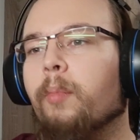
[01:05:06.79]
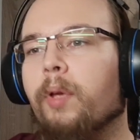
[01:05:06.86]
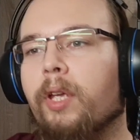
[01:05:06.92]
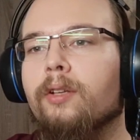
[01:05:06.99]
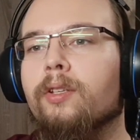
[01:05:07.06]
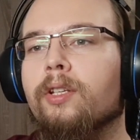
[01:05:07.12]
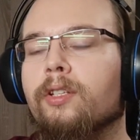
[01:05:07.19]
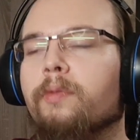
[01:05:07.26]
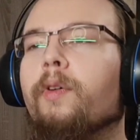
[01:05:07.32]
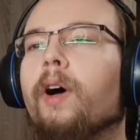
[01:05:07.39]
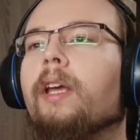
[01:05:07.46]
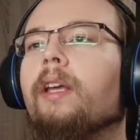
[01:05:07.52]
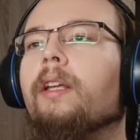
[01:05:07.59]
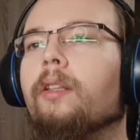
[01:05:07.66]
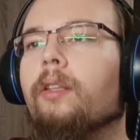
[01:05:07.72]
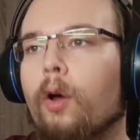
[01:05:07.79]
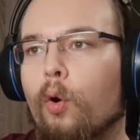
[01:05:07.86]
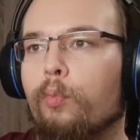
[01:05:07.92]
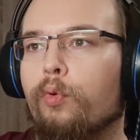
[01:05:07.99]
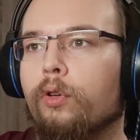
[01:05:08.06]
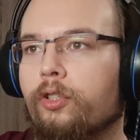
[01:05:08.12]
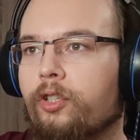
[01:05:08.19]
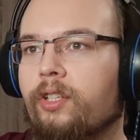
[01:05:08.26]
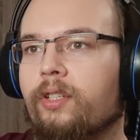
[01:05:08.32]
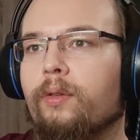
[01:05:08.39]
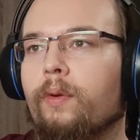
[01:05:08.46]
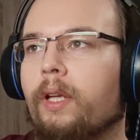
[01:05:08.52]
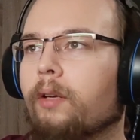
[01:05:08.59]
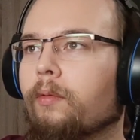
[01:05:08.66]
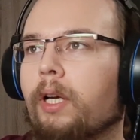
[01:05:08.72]
Because it's fucking dope what she's
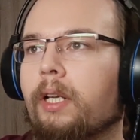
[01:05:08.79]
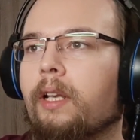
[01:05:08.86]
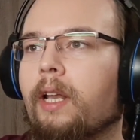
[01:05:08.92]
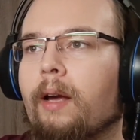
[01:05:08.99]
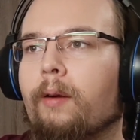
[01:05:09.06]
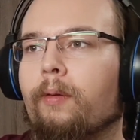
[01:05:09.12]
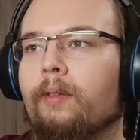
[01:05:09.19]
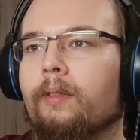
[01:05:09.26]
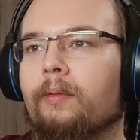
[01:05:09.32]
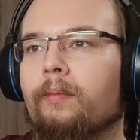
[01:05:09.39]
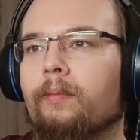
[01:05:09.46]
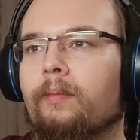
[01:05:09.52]
doing right now.